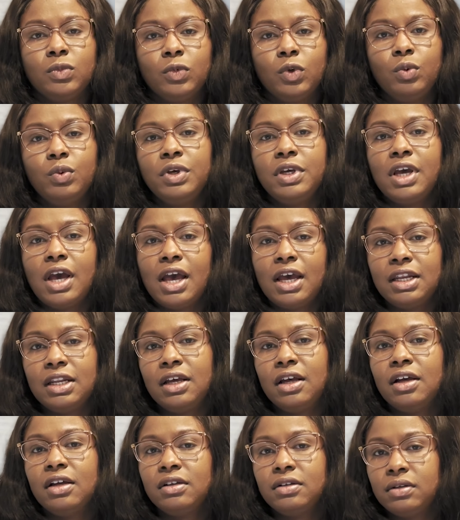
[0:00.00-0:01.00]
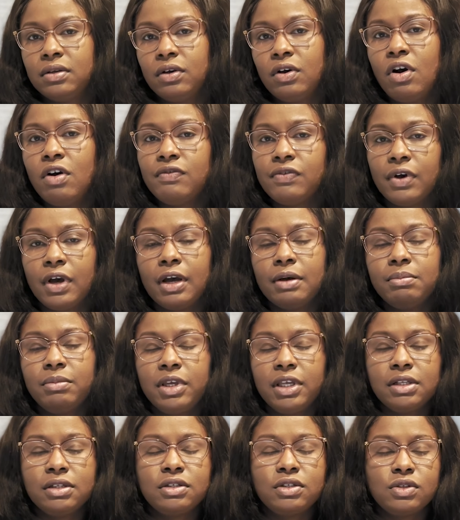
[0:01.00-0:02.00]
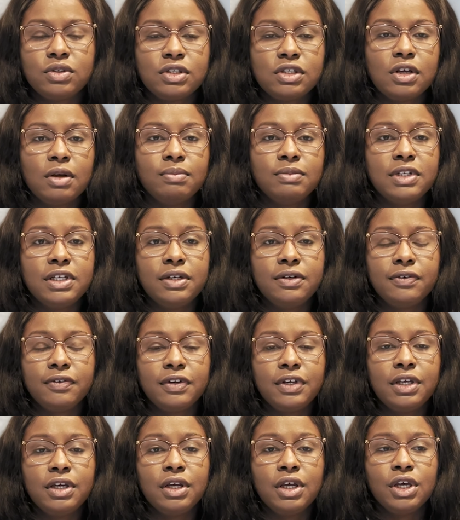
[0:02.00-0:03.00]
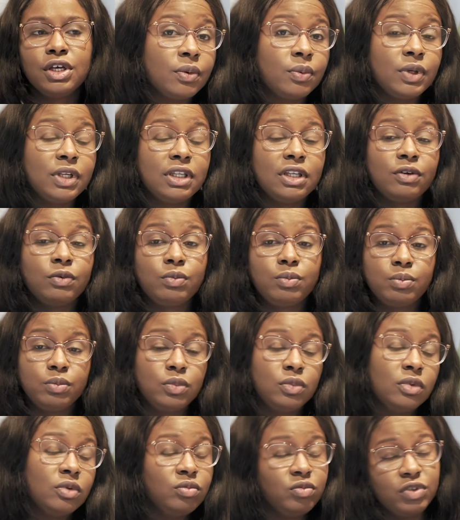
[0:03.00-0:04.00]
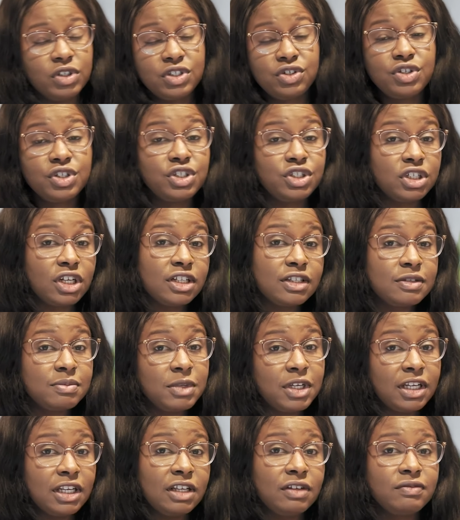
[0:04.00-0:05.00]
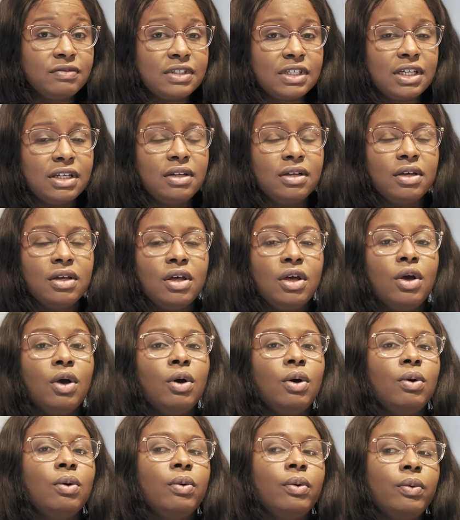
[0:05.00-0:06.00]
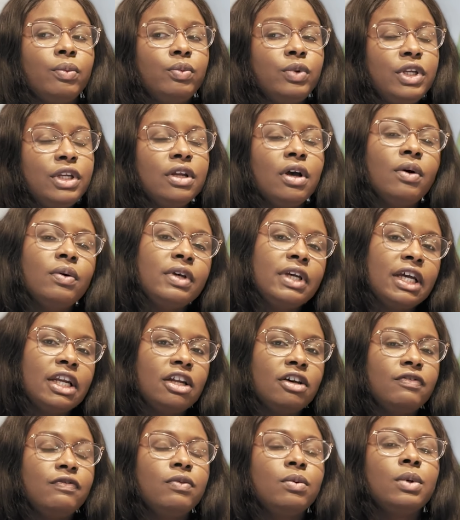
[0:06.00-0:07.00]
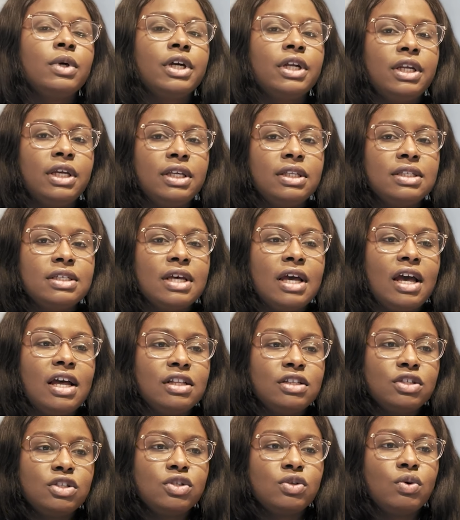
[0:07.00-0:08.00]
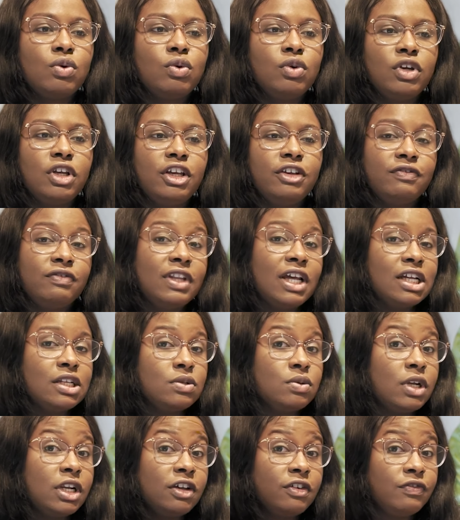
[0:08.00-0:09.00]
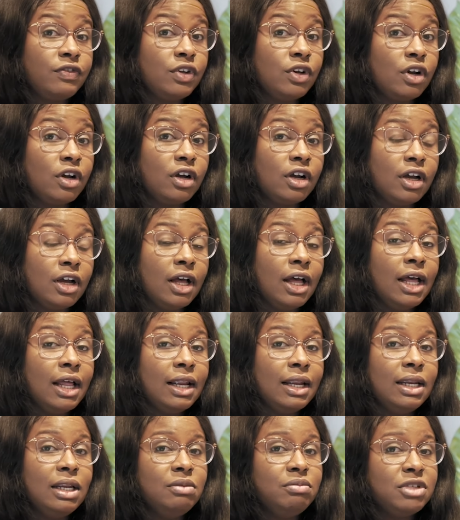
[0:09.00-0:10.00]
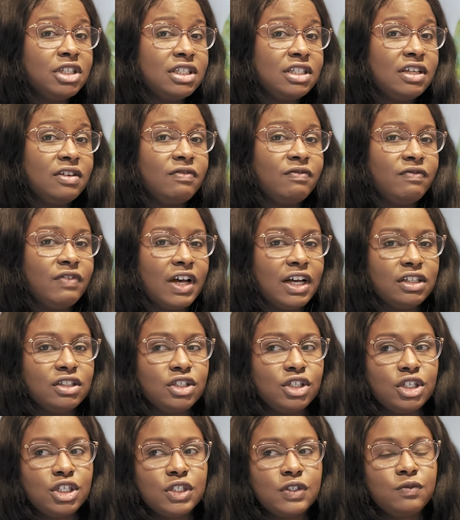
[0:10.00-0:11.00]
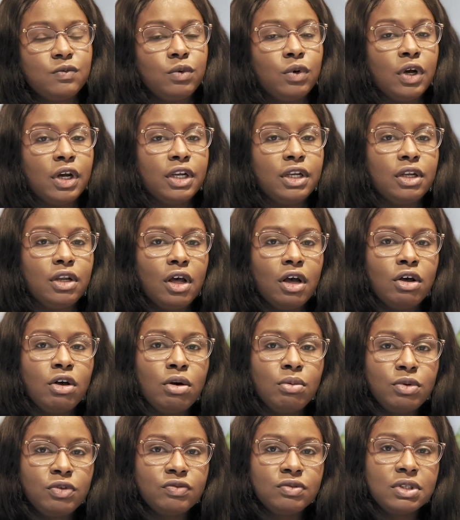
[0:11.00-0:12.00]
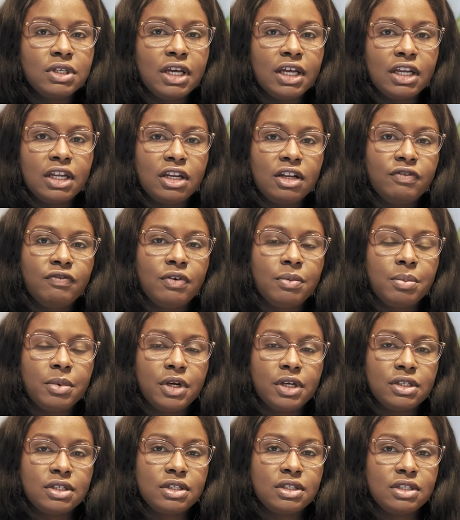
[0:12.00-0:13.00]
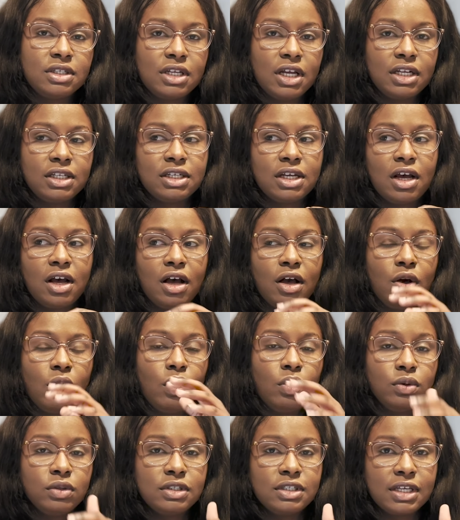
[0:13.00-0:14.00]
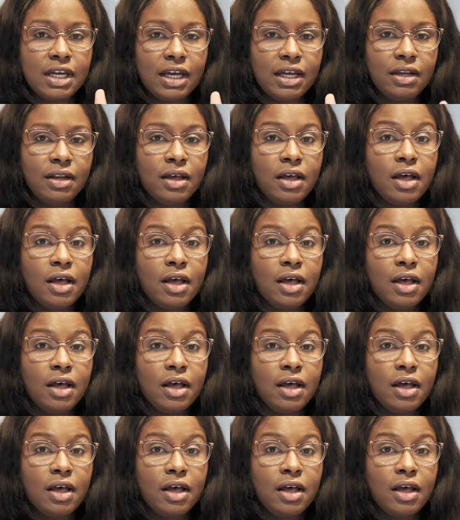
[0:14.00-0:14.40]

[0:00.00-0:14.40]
we kind of cover our bills to some degree with the restrictions being lifted. We now can afford it, and so if that's one of your limiting factors for not coming to Canada for persons that are outside,